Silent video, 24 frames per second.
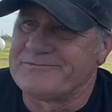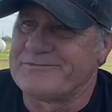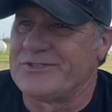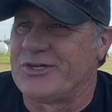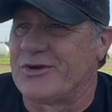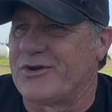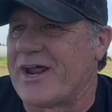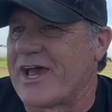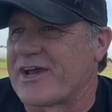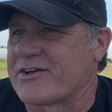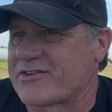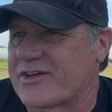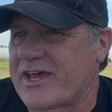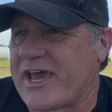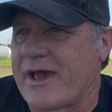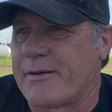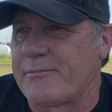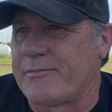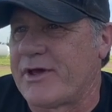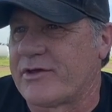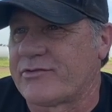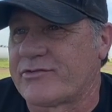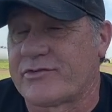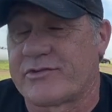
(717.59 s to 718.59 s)
your next
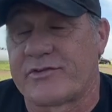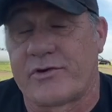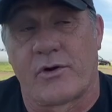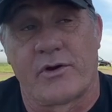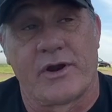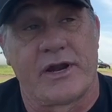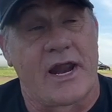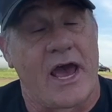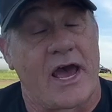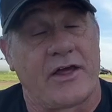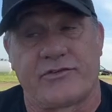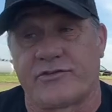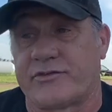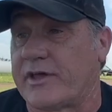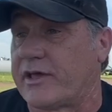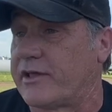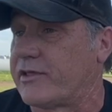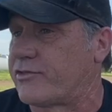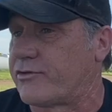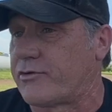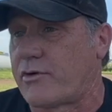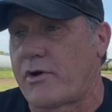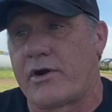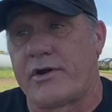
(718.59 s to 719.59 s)
camp necessarily. Not
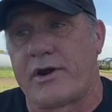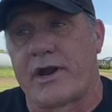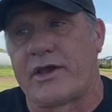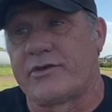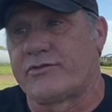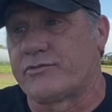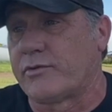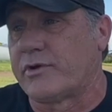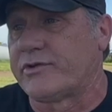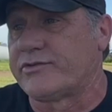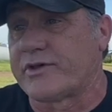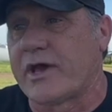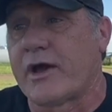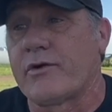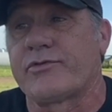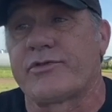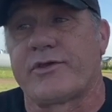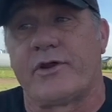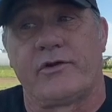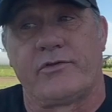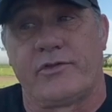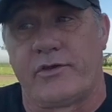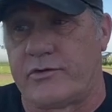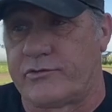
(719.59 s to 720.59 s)
saying that there aren't nice ones out
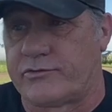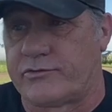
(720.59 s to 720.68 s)
there. There